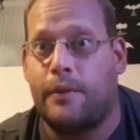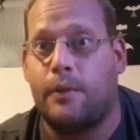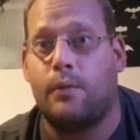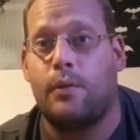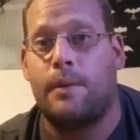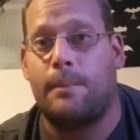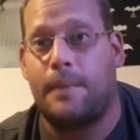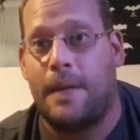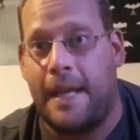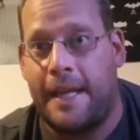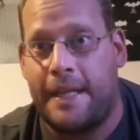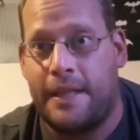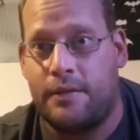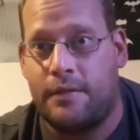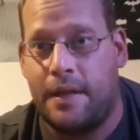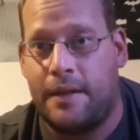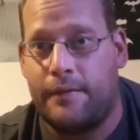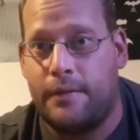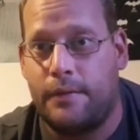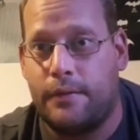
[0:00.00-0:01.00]
with all the plane
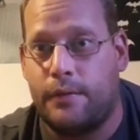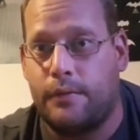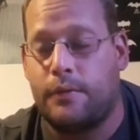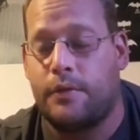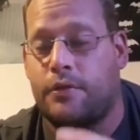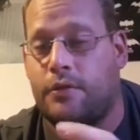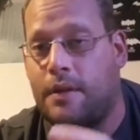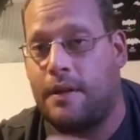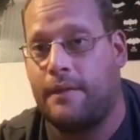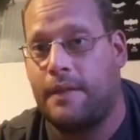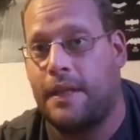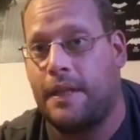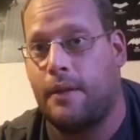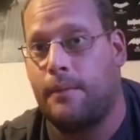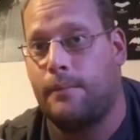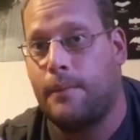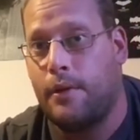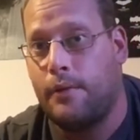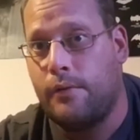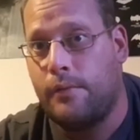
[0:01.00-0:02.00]
travel and all the
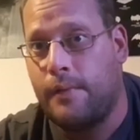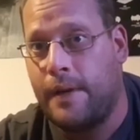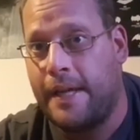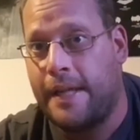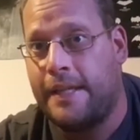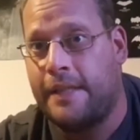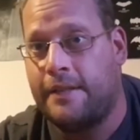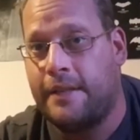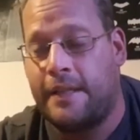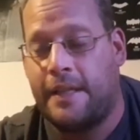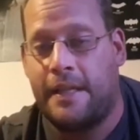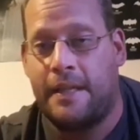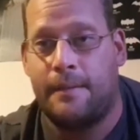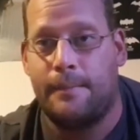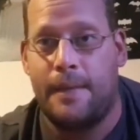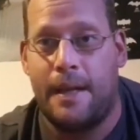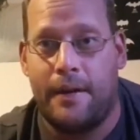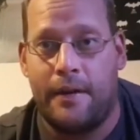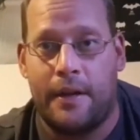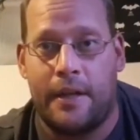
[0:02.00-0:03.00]
traveling on motorways in
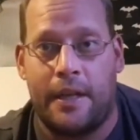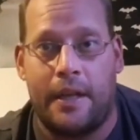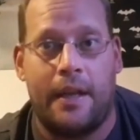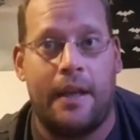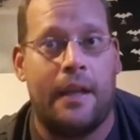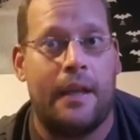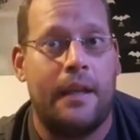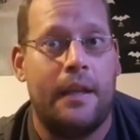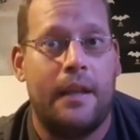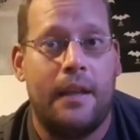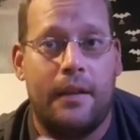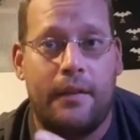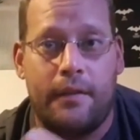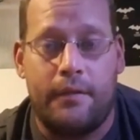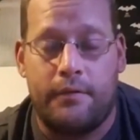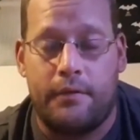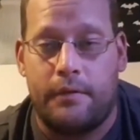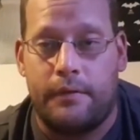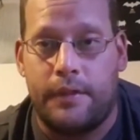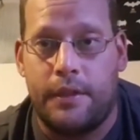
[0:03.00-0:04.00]
America,
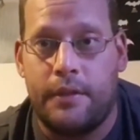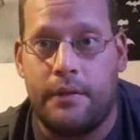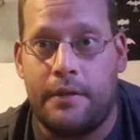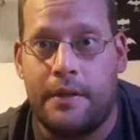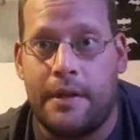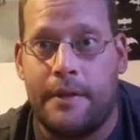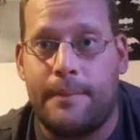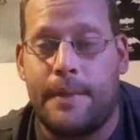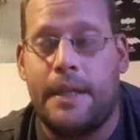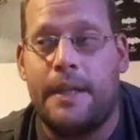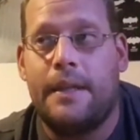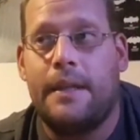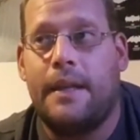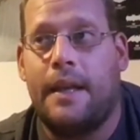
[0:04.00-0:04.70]
through Europe.